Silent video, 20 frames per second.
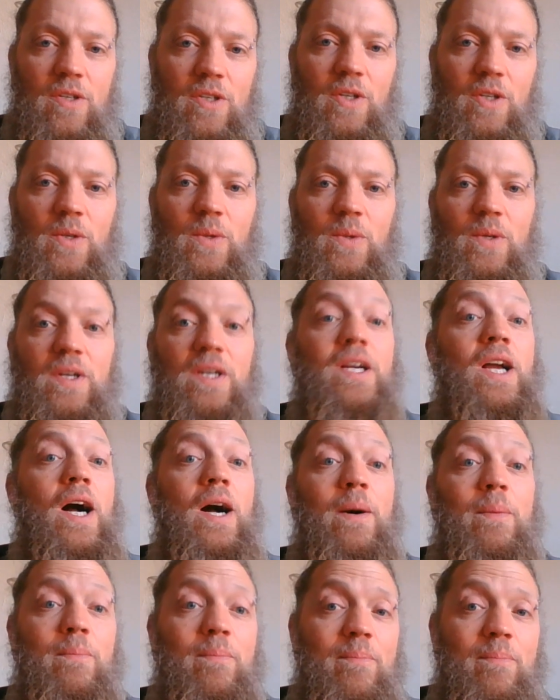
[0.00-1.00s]
too.
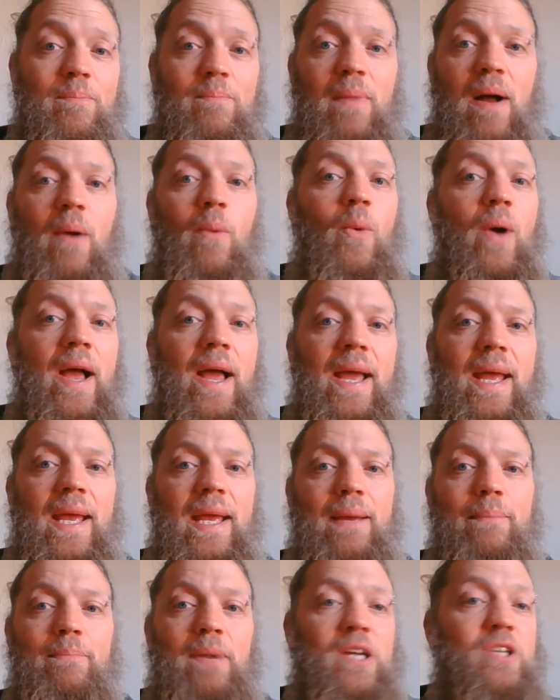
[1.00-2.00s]
Come, my
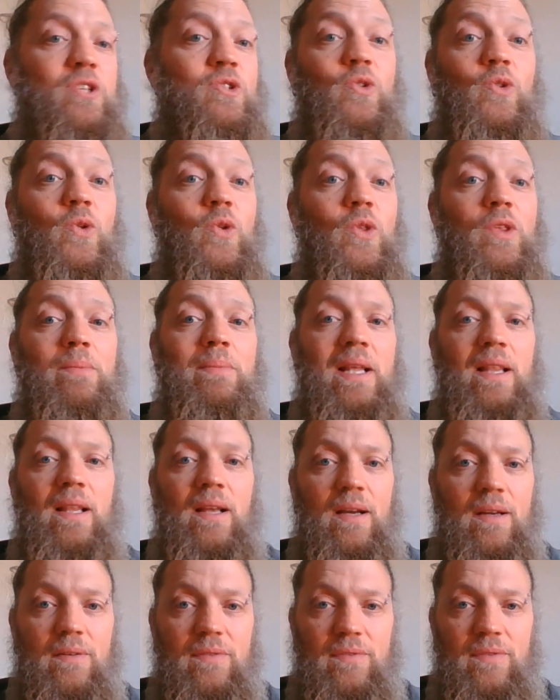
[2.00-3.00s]
way, my truth, my
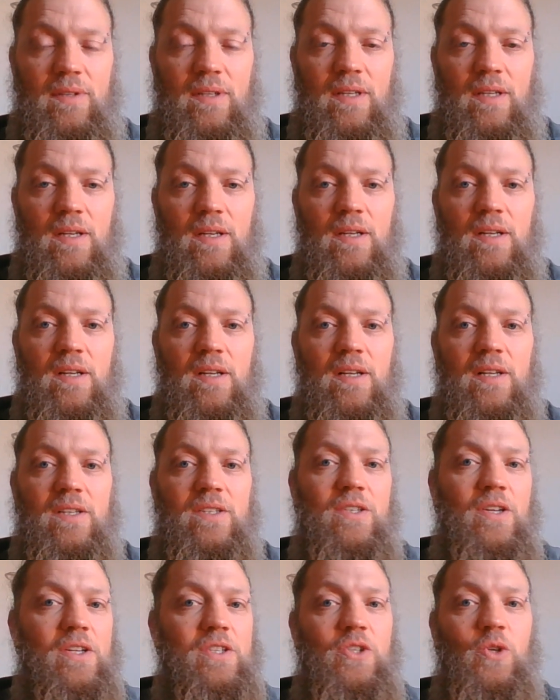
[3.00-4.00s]
life.
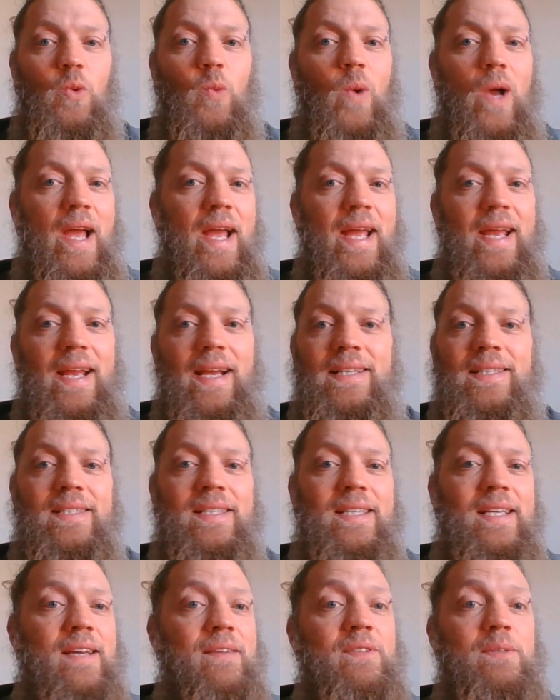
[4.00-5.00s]
Such a way as
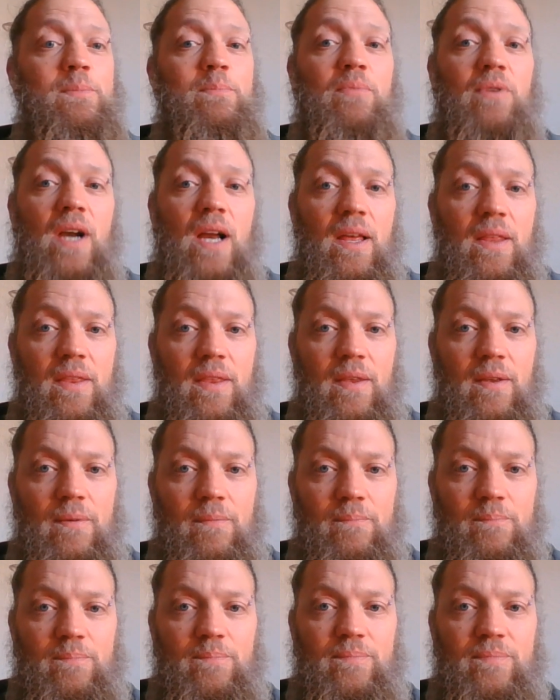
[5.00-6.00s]
gives
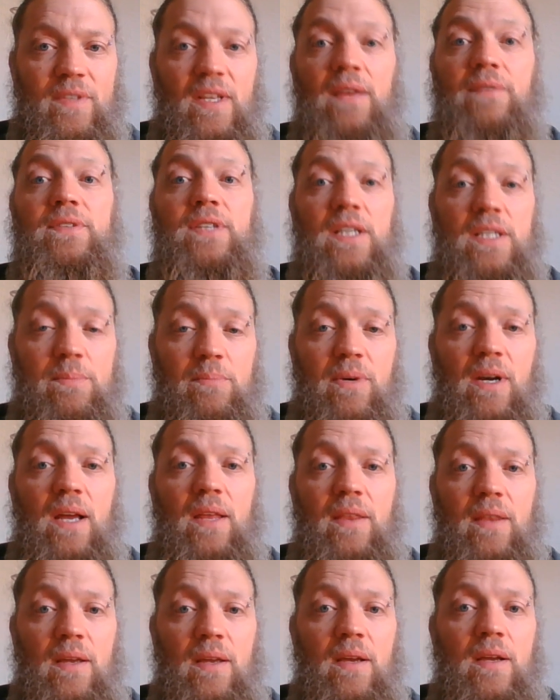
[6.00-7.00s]
us breath.
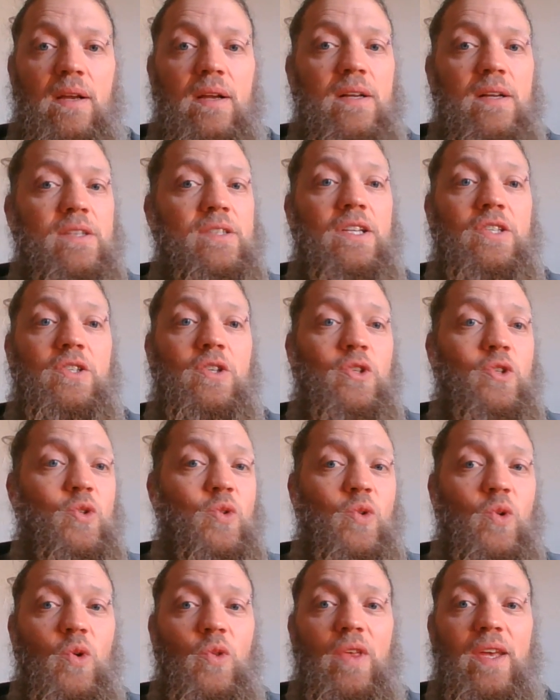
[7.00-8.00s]
Such a
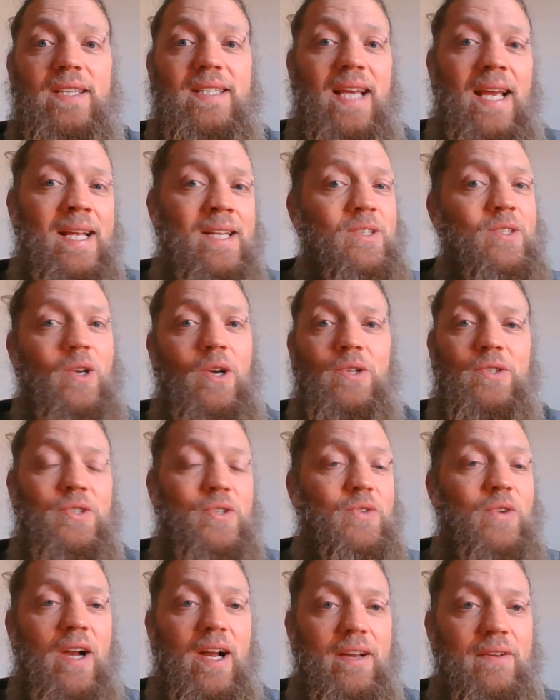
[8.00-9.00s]
truth as ends all
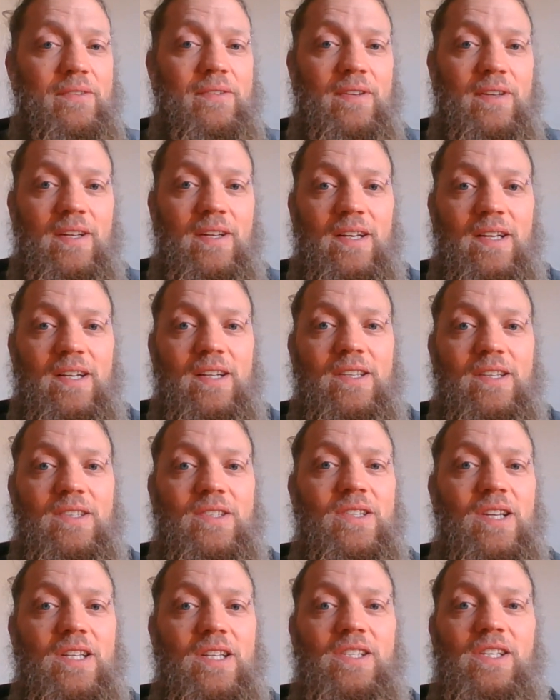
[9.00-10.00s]
strife.
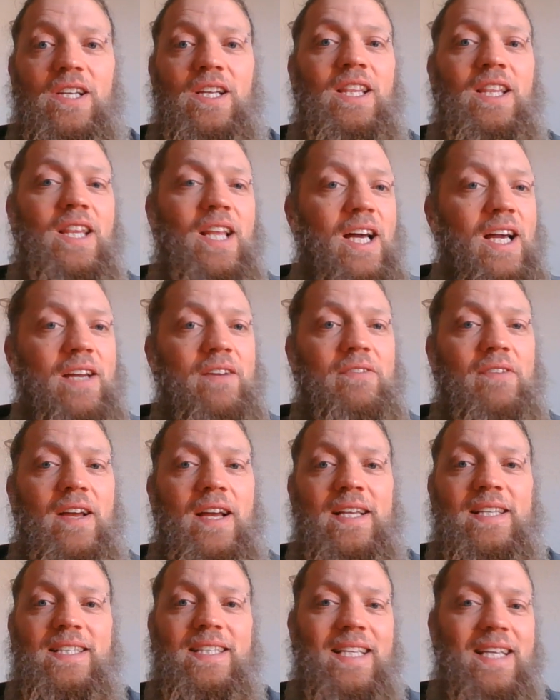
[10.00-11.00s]
Such a life
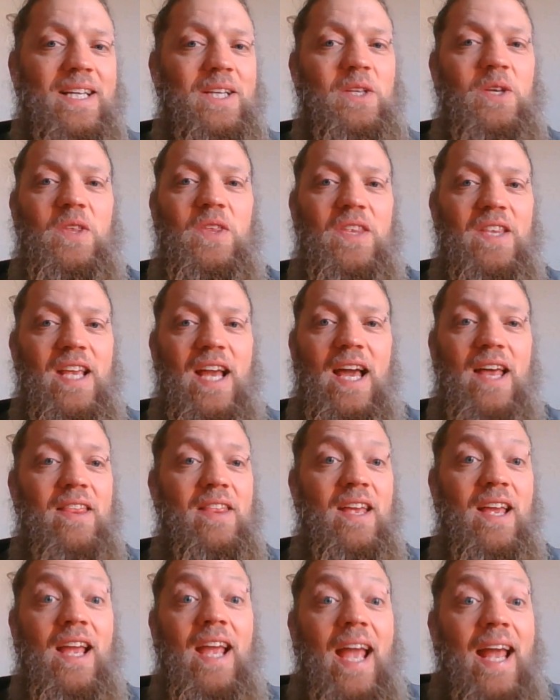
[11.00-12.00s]
as killeth death.
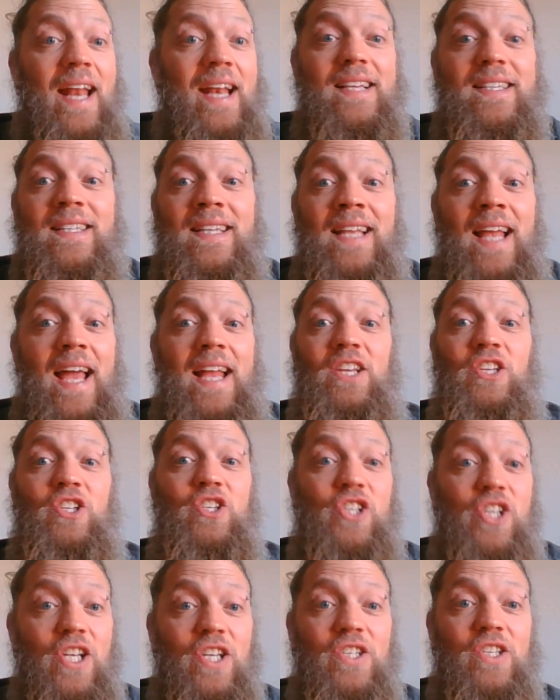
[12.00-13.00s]
And isn't that
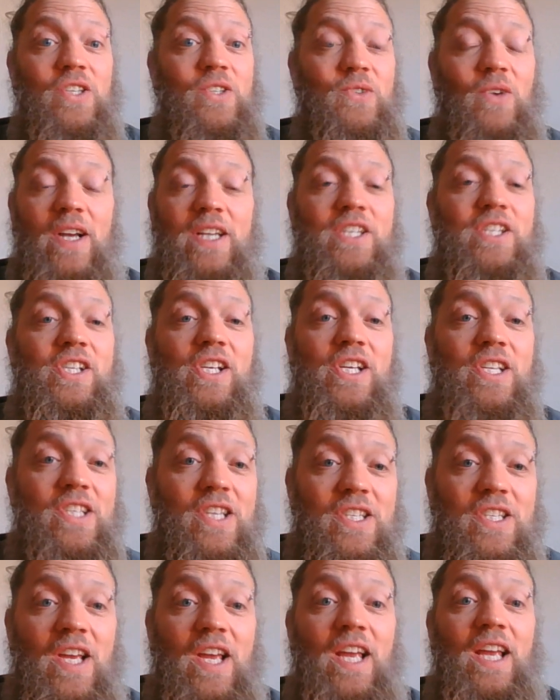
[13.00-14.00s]
Jesus, right?
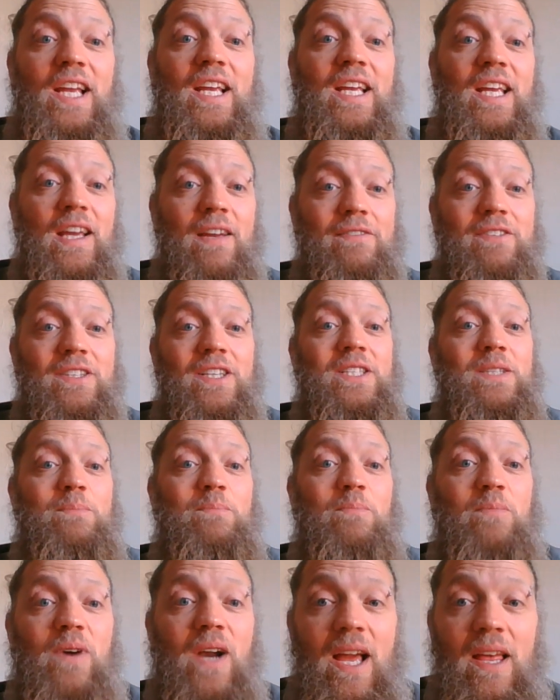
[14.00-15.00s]
Jesus gives us
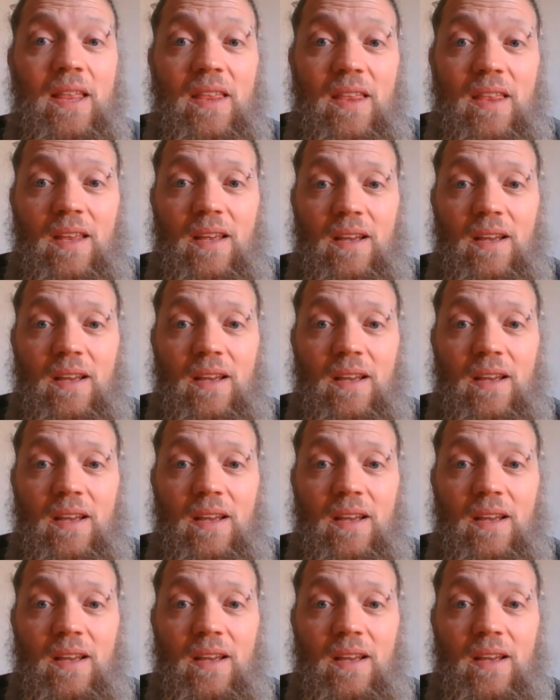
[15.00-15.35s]
breath.